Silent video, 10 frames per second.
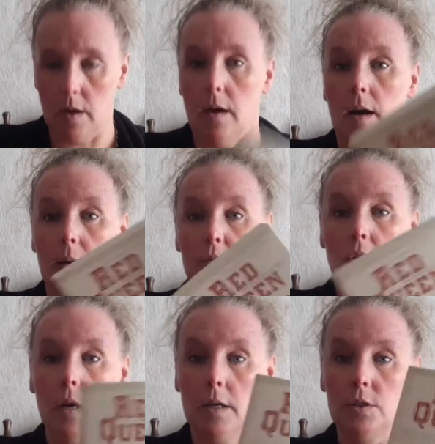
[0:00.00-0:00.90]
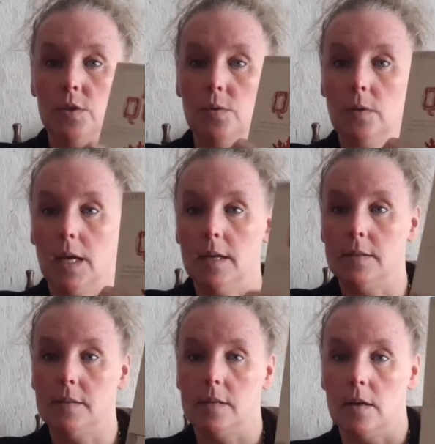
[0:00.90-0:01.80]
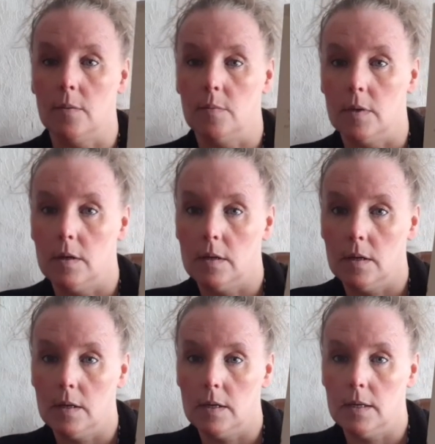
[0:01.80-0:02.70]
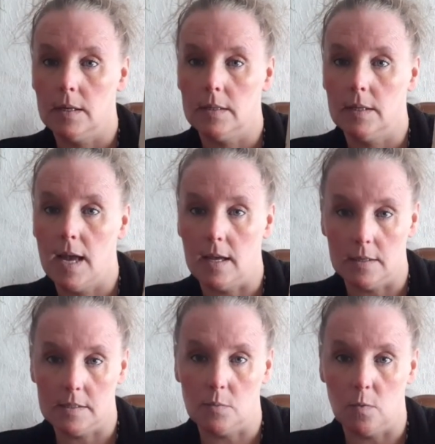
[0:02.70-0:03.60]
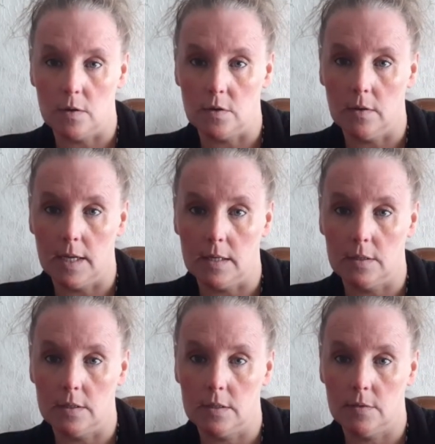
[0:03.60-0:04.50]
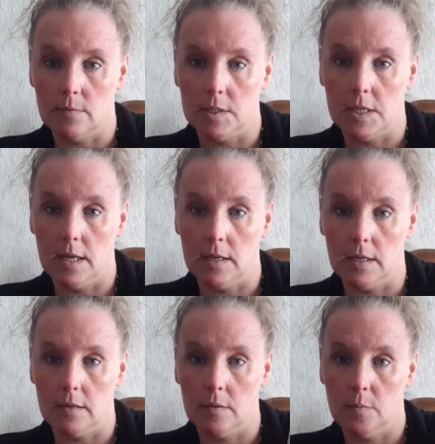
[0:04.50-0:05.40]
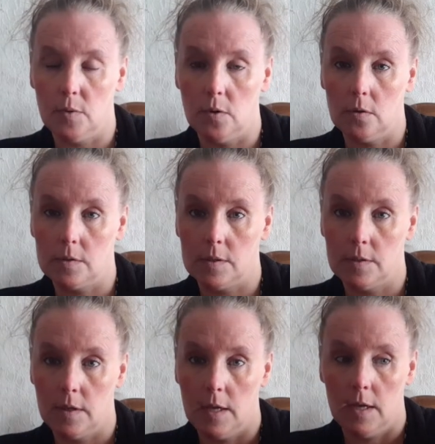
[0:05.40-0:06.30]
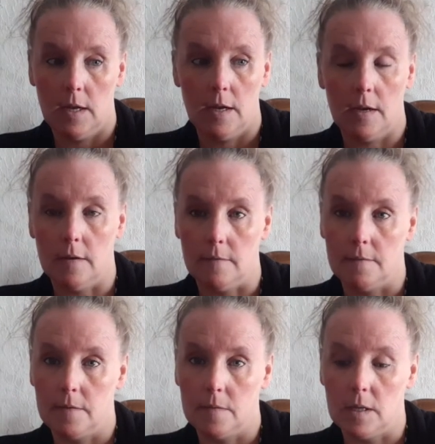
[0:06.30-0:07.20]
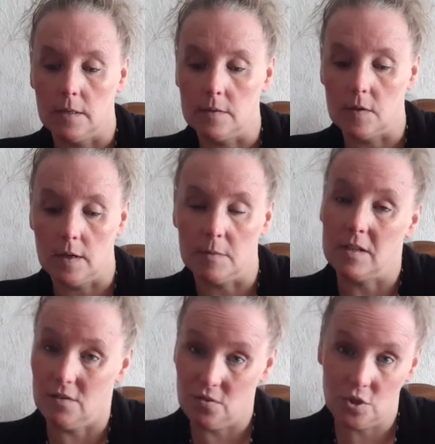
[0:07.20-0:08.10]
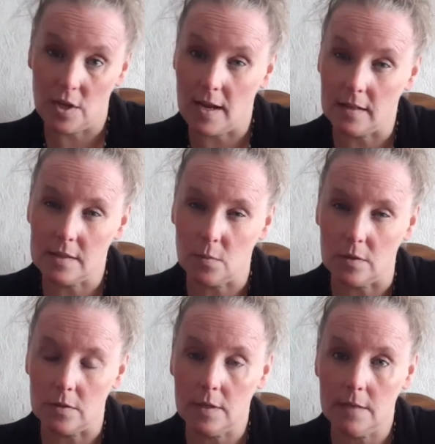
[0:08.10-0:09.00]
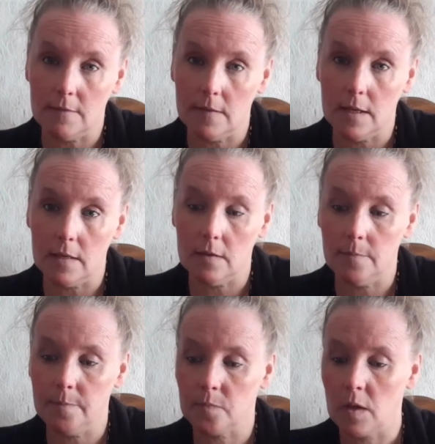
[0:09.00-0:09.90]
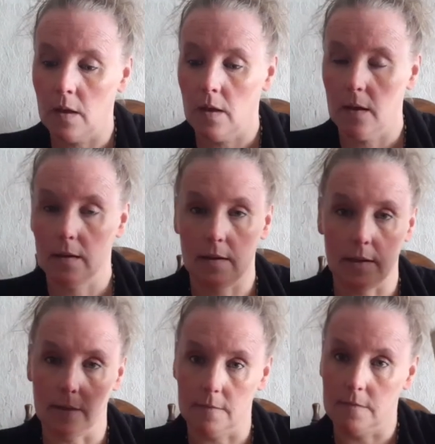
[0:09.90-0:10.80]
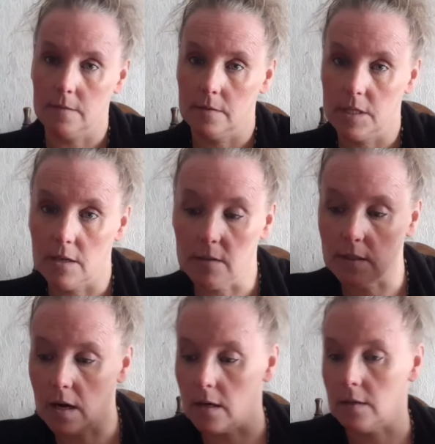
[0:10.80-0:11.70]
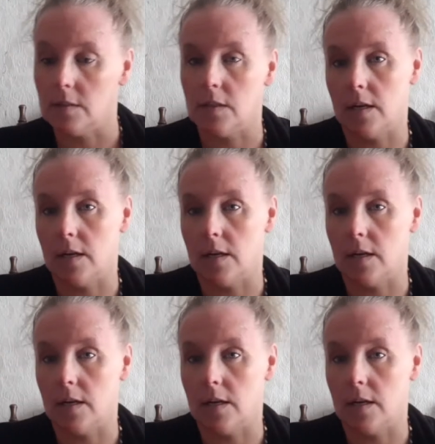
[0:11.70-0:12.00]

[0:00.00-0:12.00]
I'm trying to get some Alice in Wonderland retelling books of things. I'm a huge Alice in Wonderland fan. I have tarot cards.